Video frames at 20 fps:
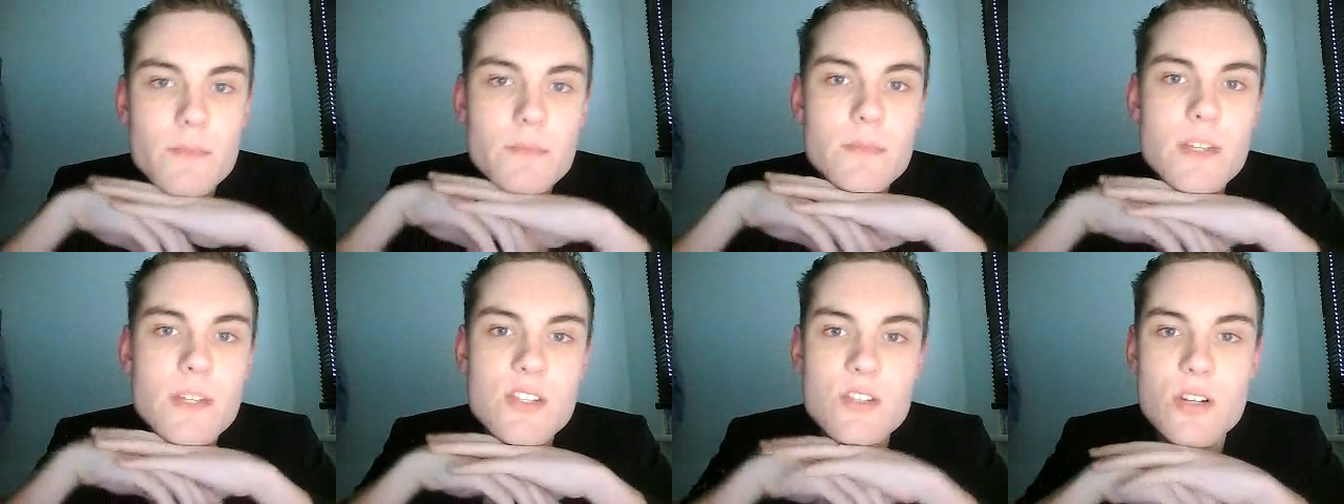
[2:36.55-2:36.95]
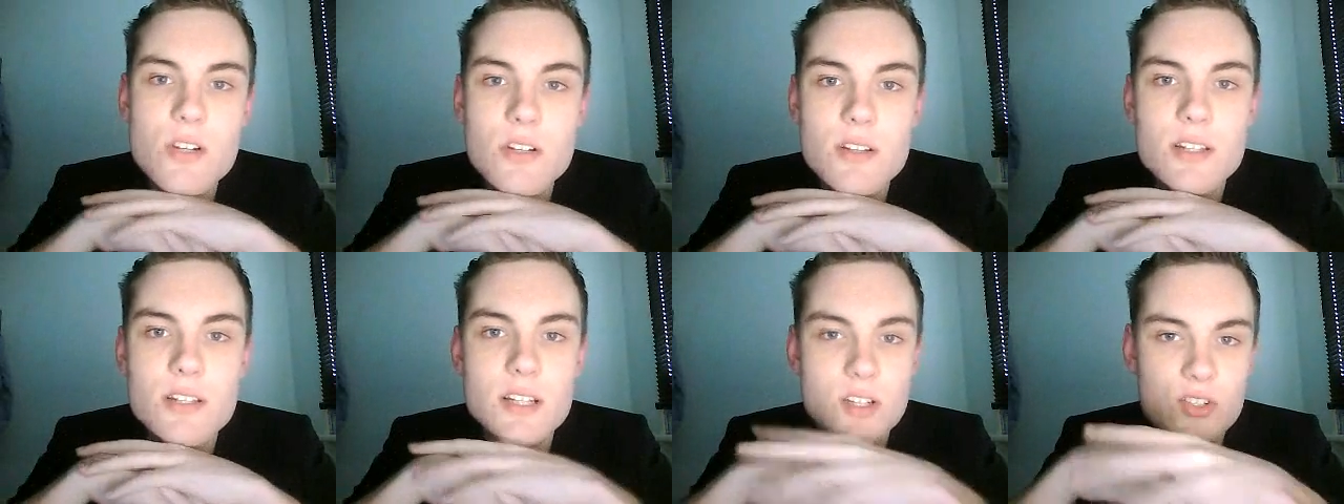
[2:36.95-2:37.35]
that's our
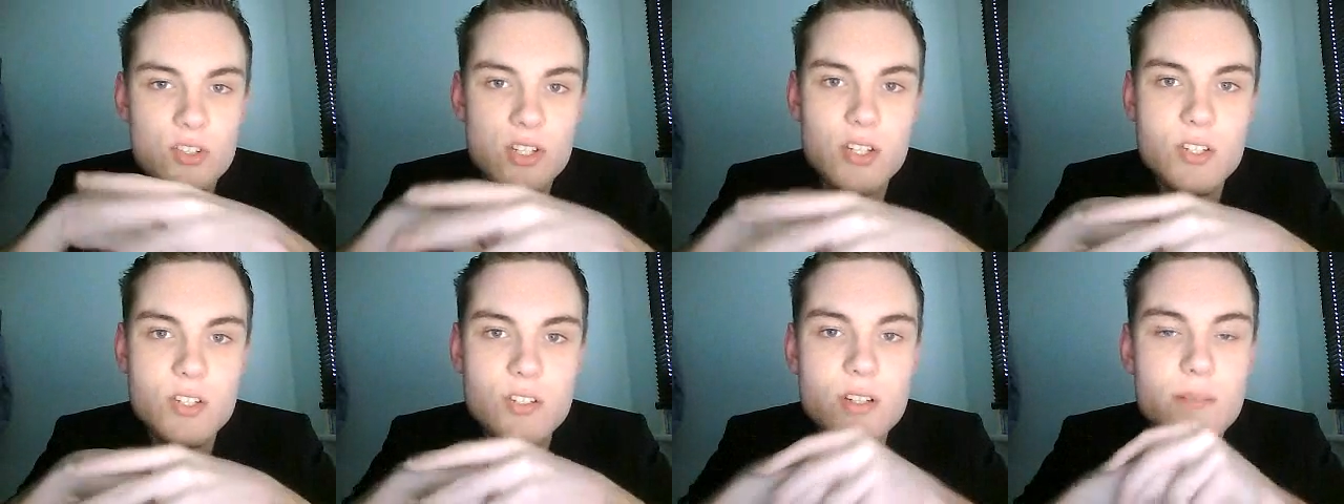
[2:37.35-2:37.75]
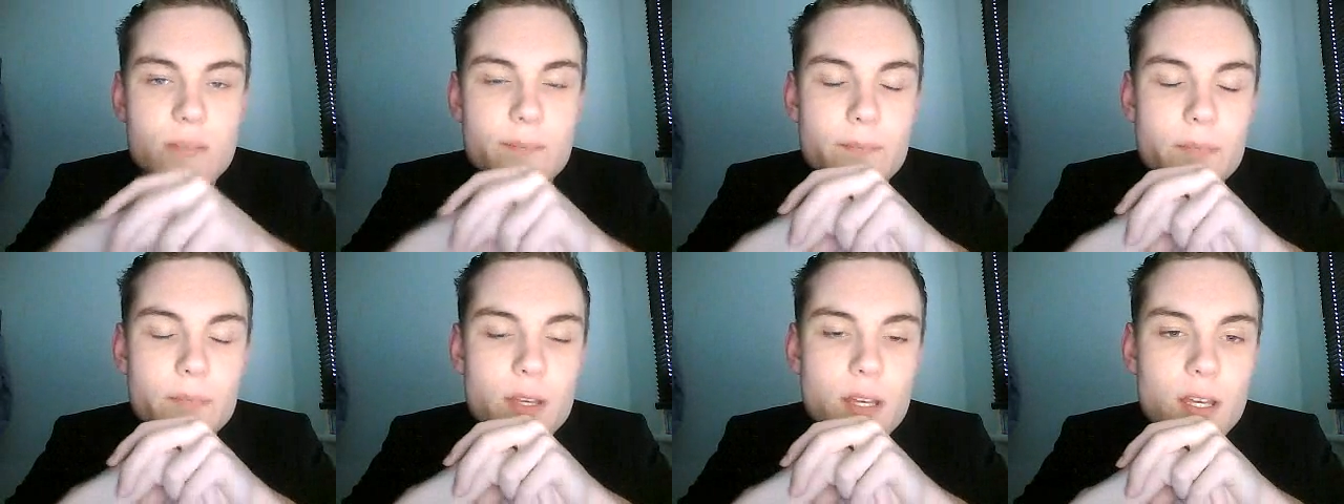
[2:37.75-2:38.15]
legislature,
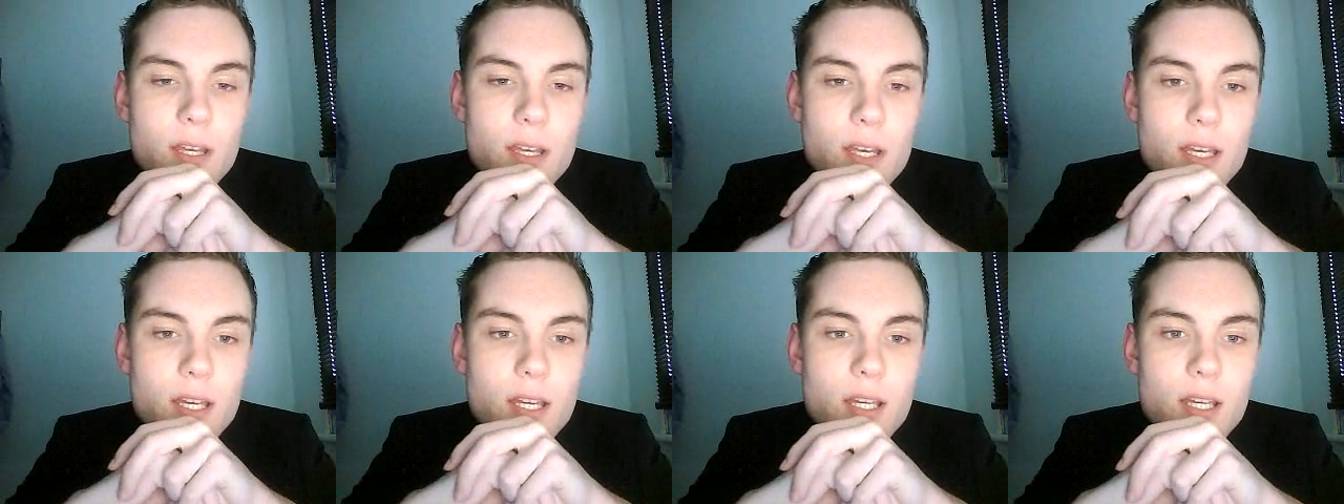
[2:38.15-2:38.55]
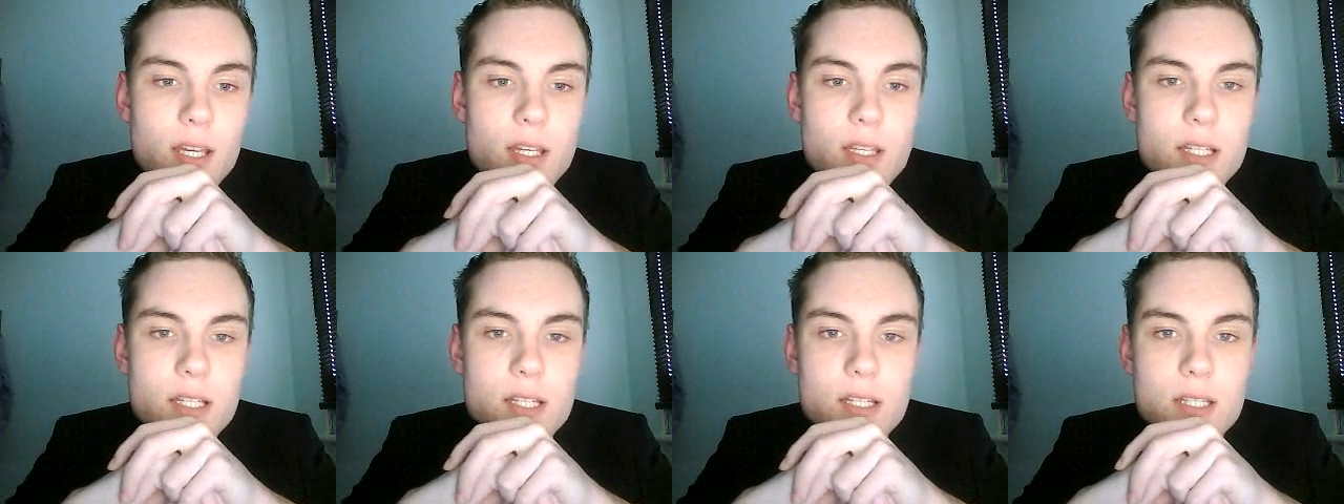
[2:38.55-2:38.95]

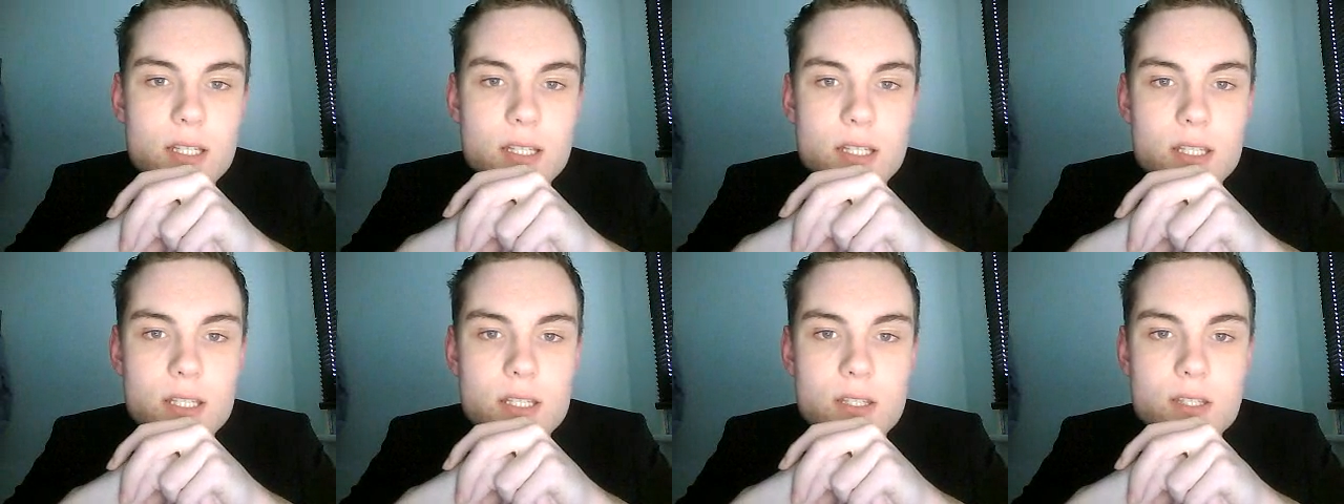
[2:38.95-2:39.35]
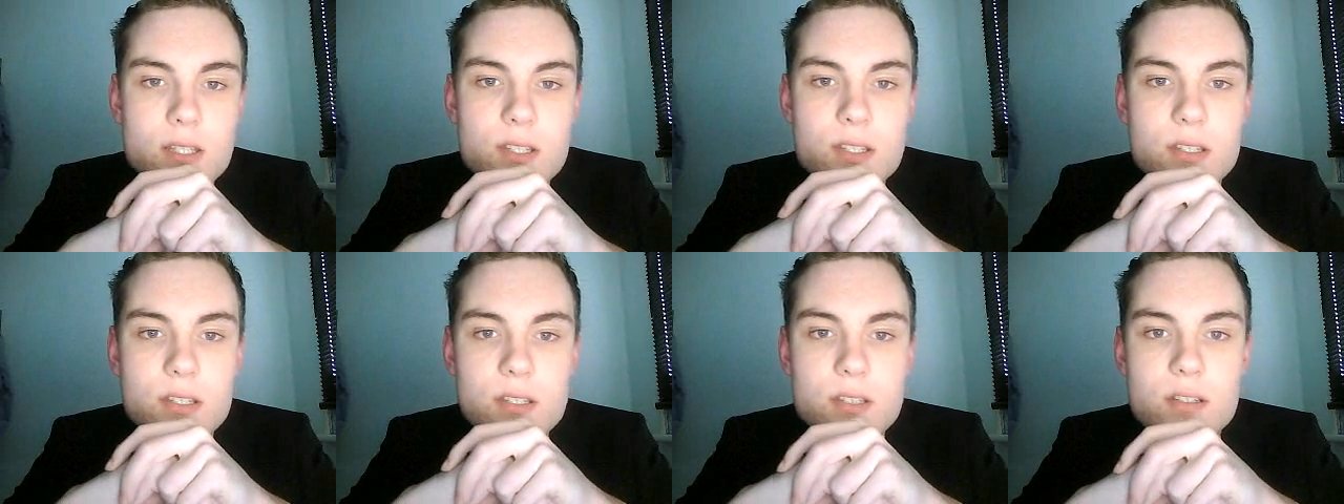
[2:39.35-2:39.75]
and the
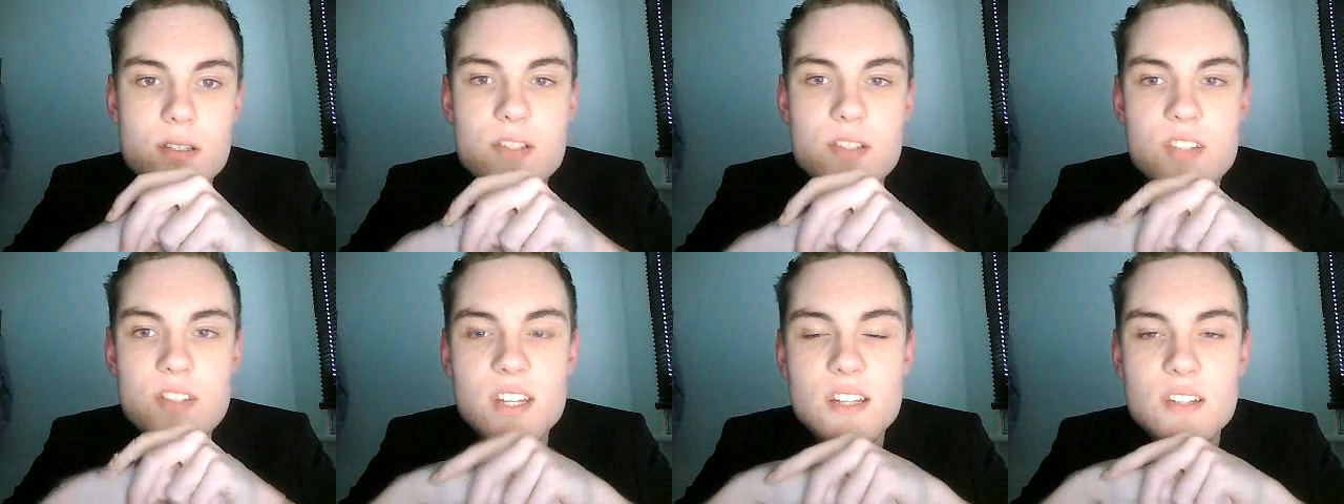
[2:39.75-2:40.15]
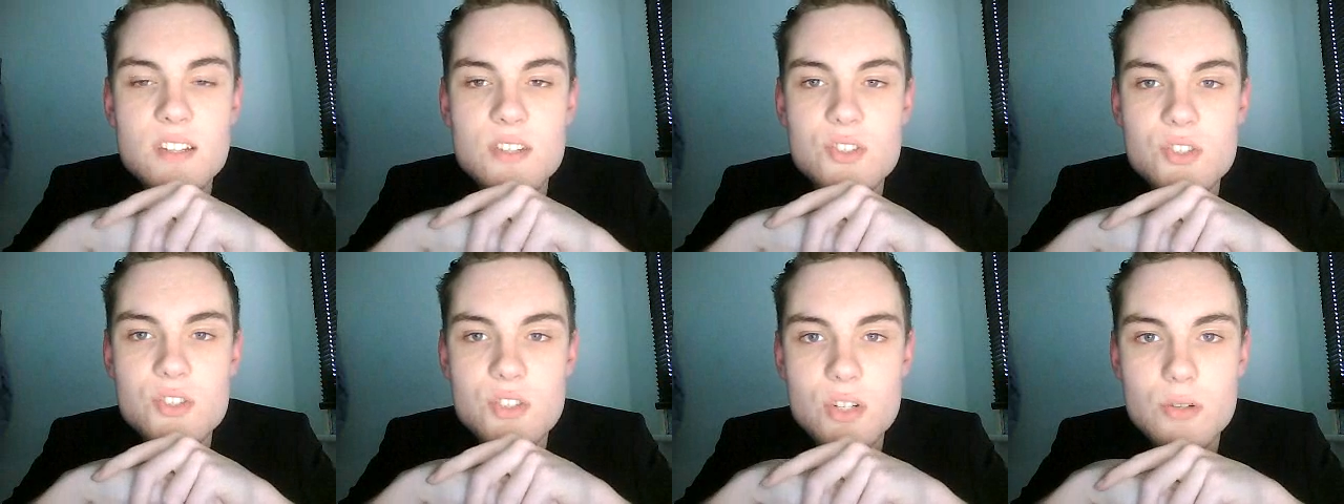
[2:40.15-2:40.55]
Senate
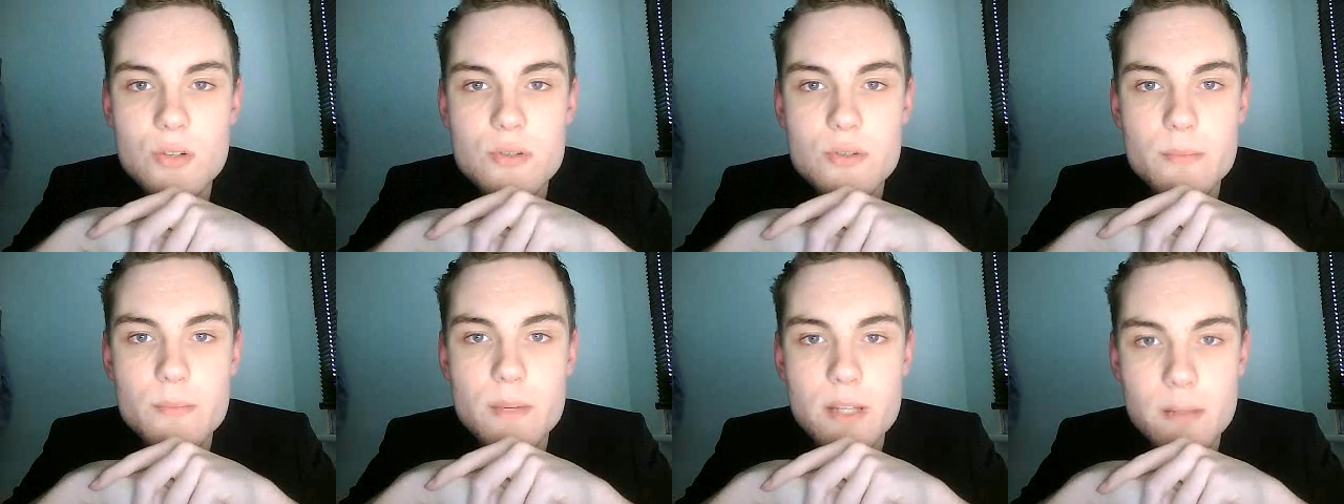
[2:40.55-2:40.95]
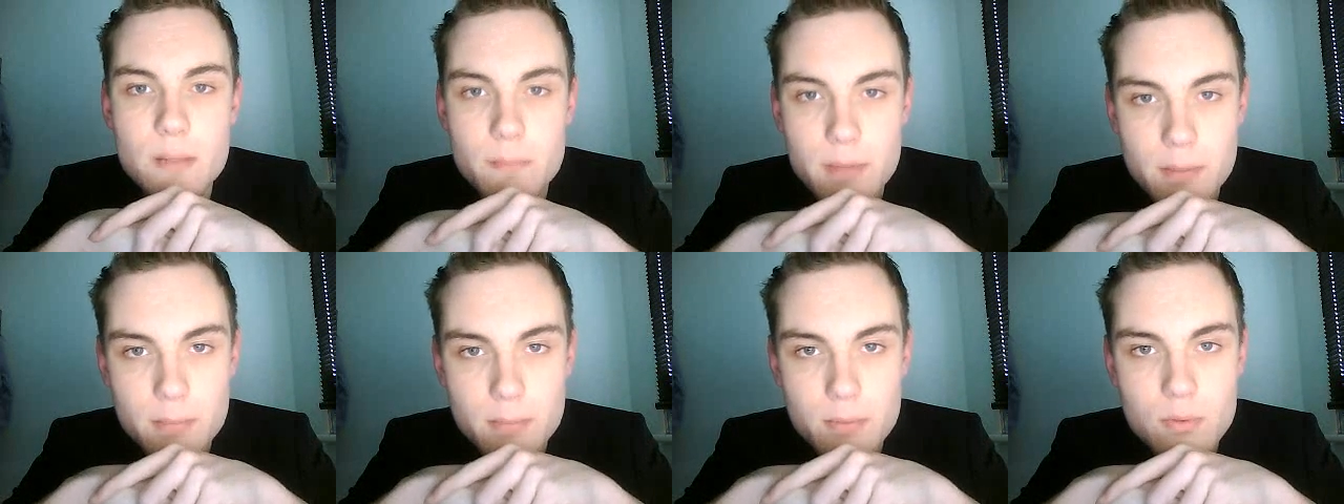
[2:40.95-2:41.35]
is chosen by the
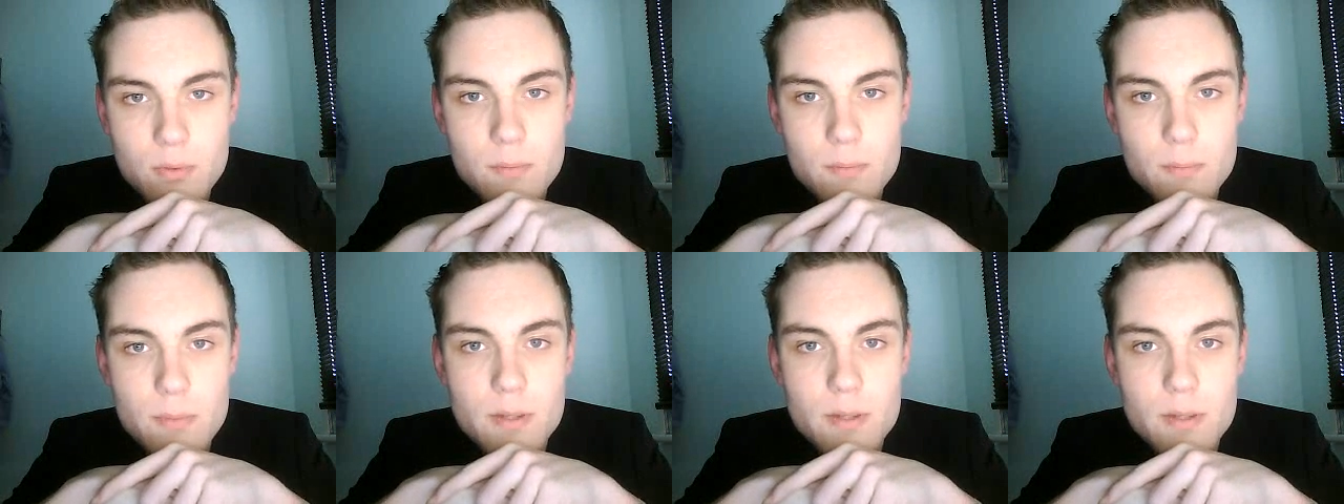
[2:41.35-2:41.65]
people